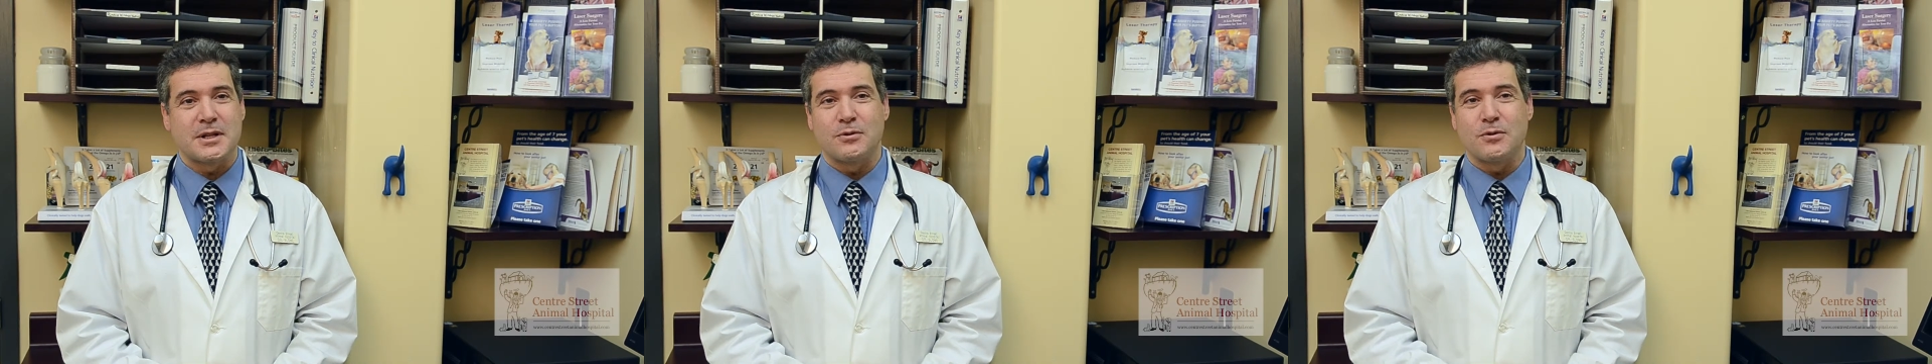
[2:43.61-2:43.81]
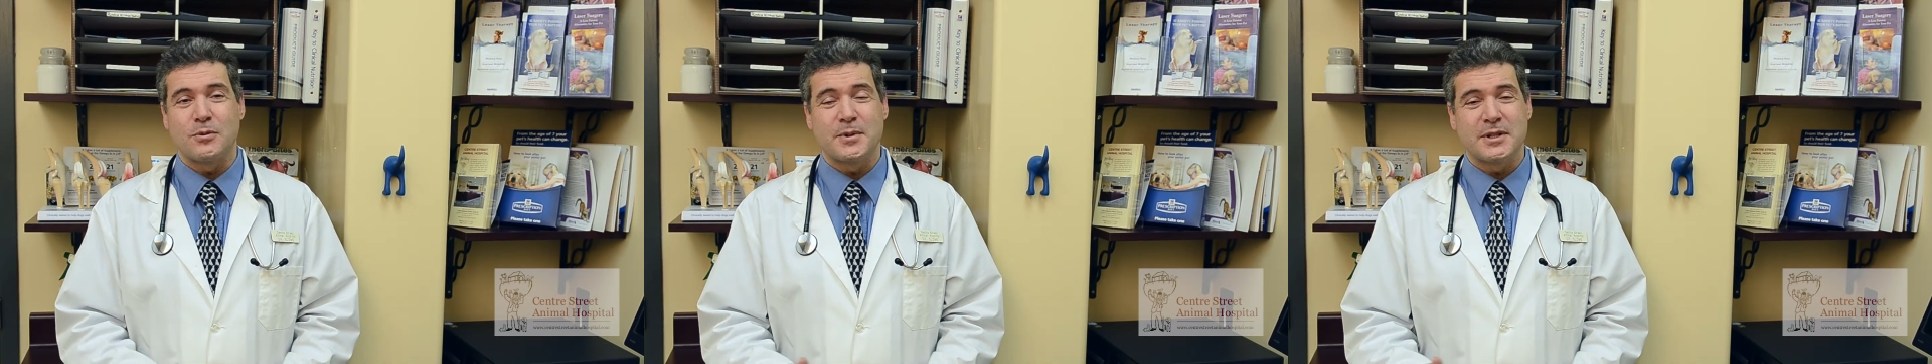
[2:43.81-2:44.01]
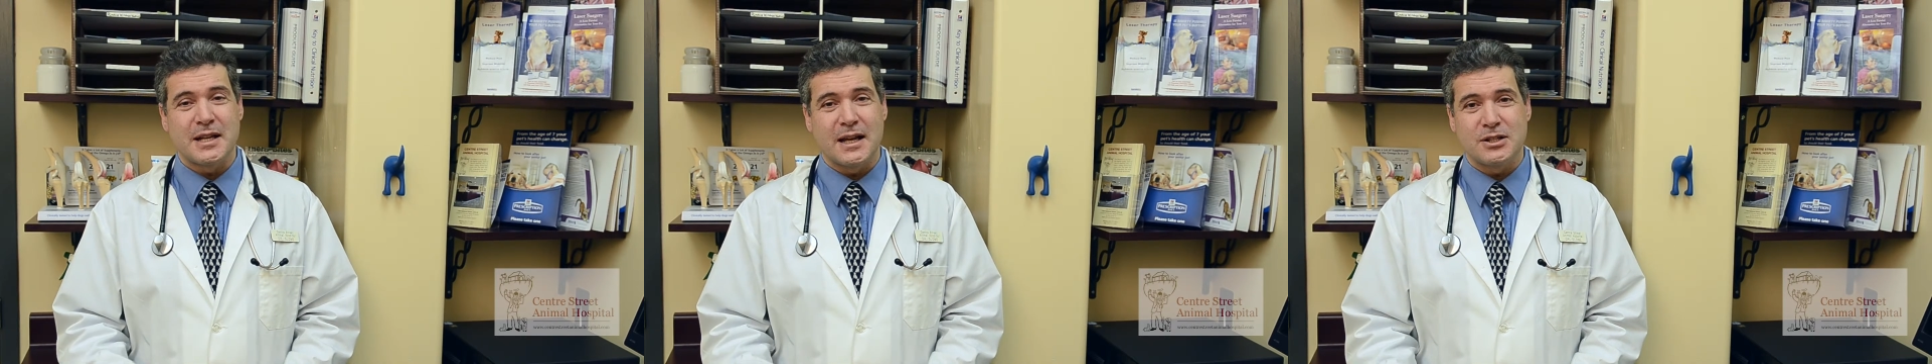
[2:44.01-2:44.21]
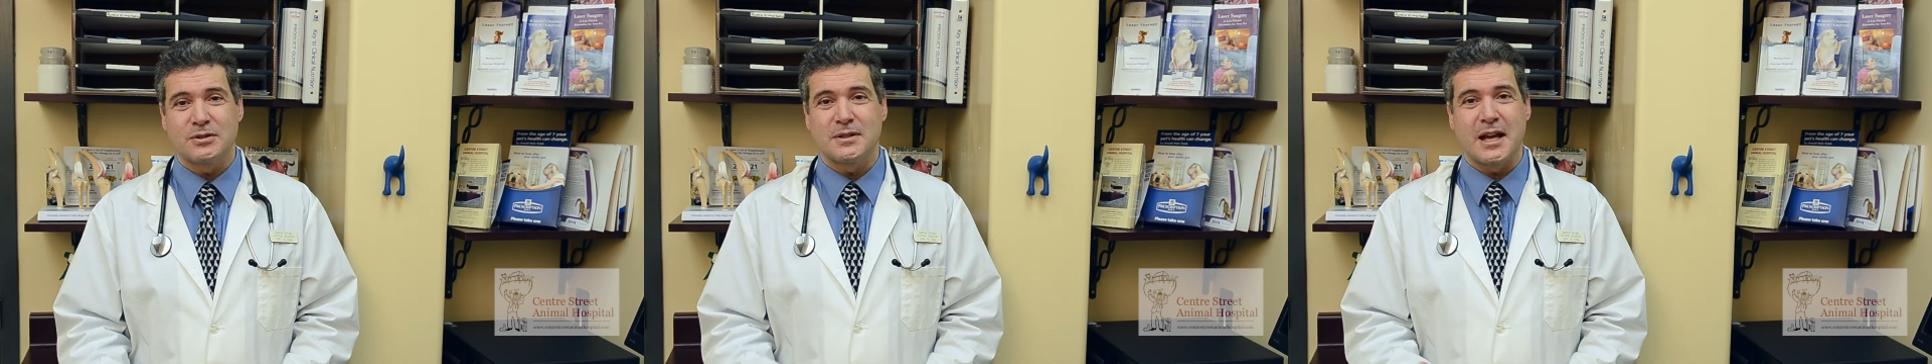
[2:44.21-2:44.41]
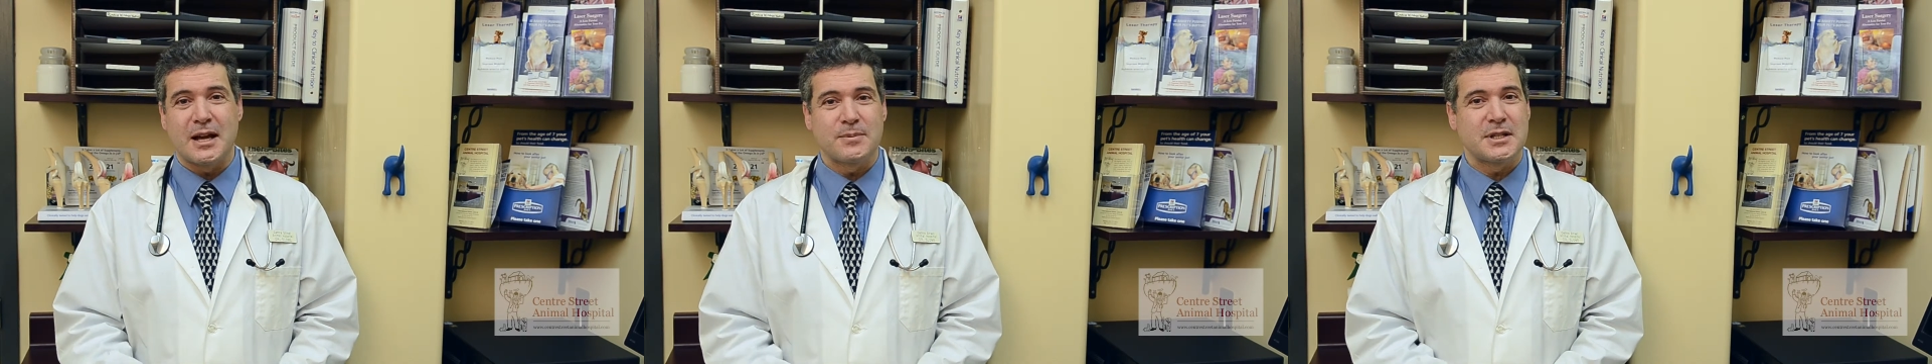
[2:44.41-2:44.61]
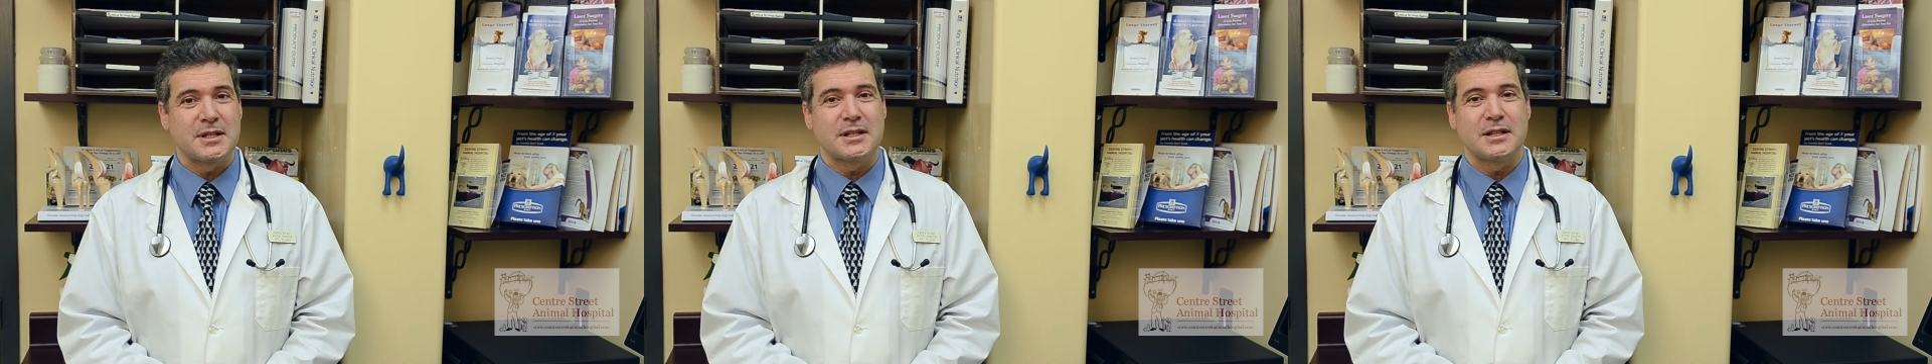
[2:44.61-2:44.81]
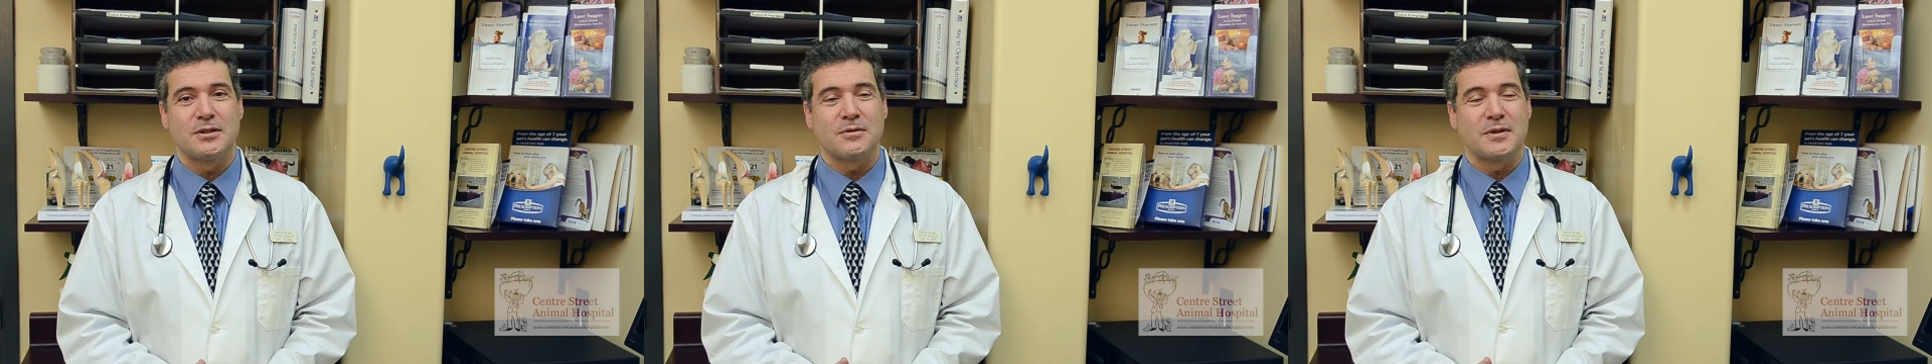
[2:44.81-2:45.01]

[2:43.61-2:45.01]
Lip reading: They're all potential abscesses,